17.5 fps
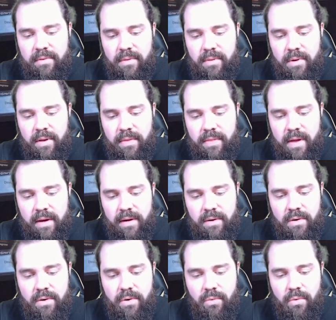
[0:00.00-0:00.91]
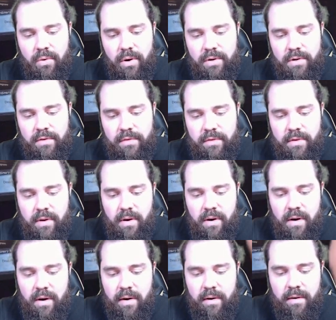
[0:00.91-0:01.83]
Look at that gorgeous
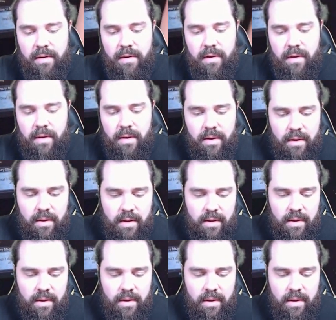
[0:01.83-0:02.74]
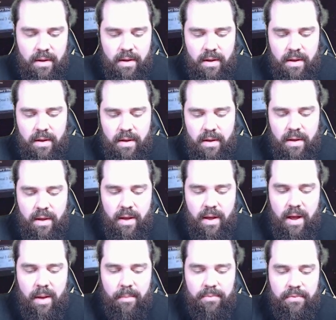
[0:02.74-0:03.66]
card.
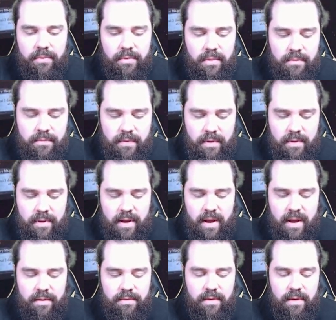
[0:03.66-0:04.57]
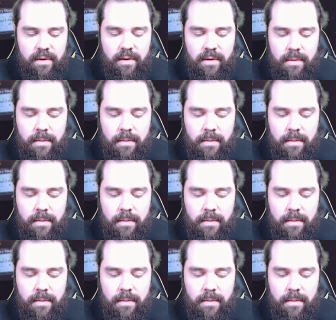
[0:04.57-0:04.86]
Absolutely fantastic.